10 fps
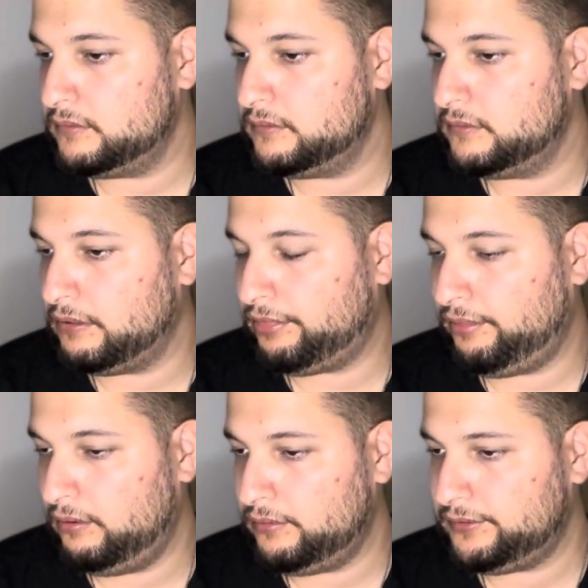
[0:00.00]
The
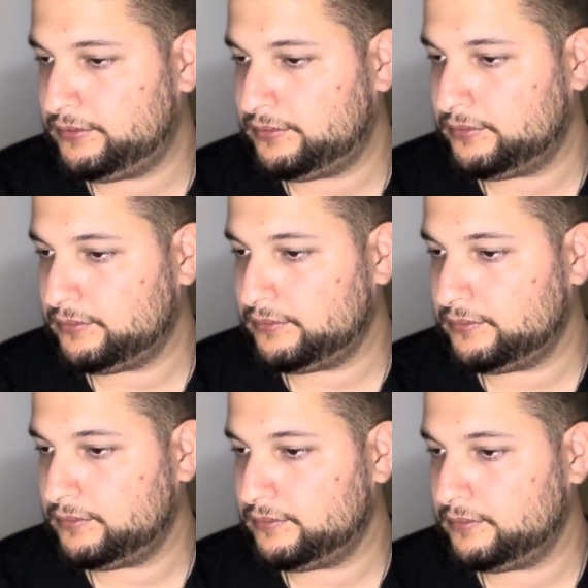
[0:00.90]
third
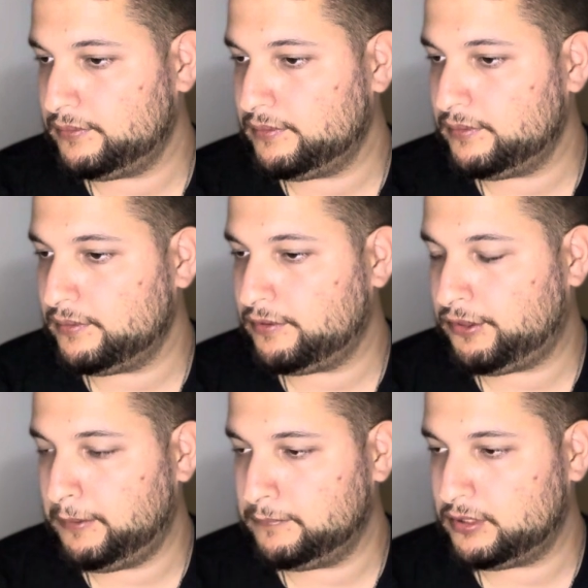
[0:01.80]

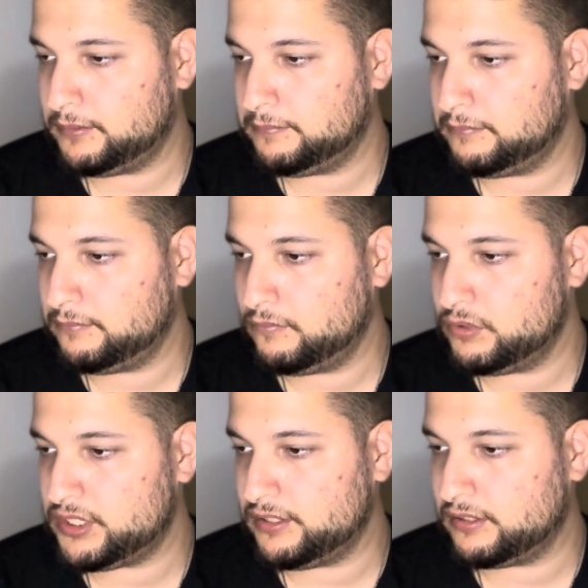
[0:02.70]
symptom
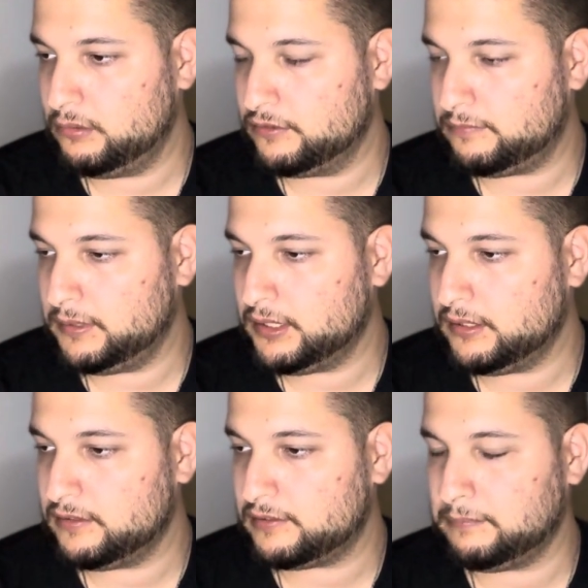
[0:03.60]
which includes me
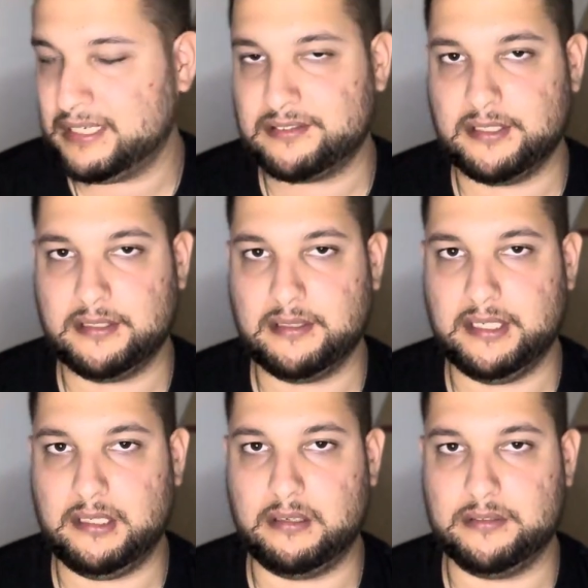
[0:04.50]
is masking. I
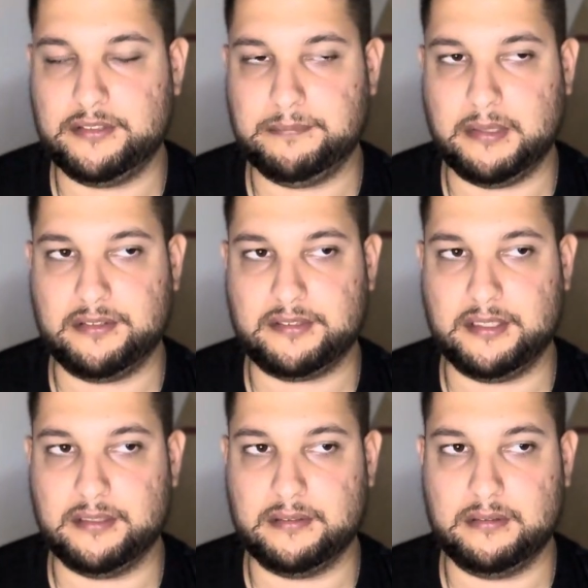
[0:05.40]
learned
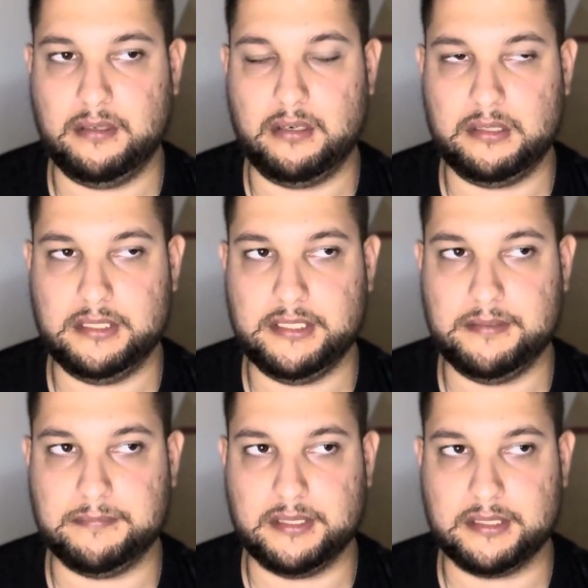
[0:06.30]
masking early in my